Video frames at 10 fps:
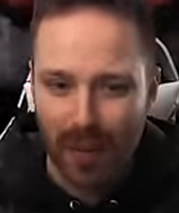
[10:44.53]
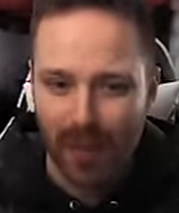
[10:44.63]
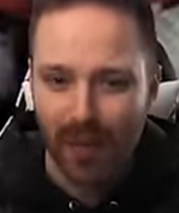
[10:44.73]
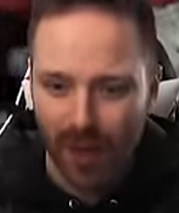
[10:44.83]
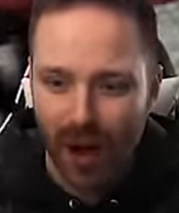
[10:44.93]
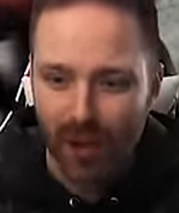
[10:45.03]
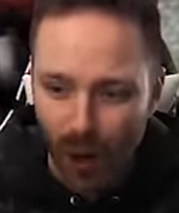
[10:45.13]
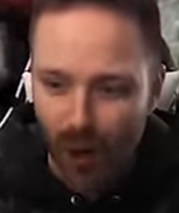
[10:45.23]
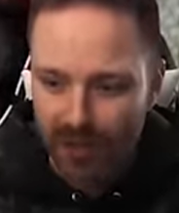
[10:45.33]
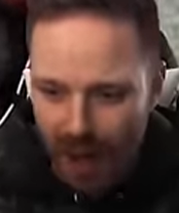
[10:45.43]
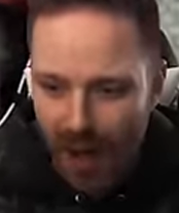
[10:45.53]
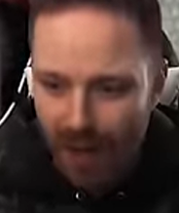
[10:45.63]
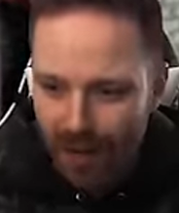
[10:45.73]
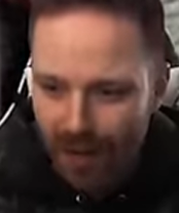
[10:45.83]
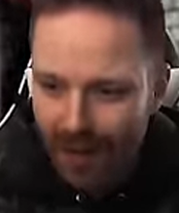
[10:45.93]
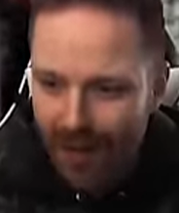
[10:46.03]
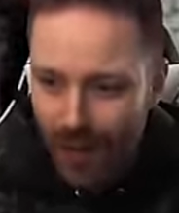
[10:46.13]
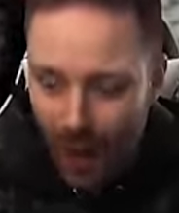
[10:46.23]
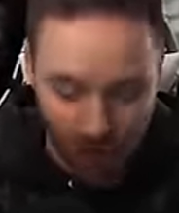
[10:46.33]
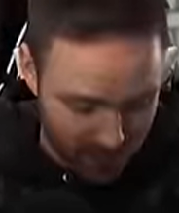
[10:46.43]
a weapon on the ground the whole time.
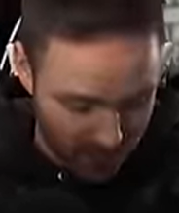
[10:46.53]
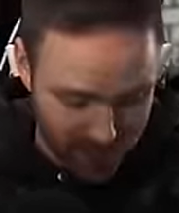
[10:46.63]
No.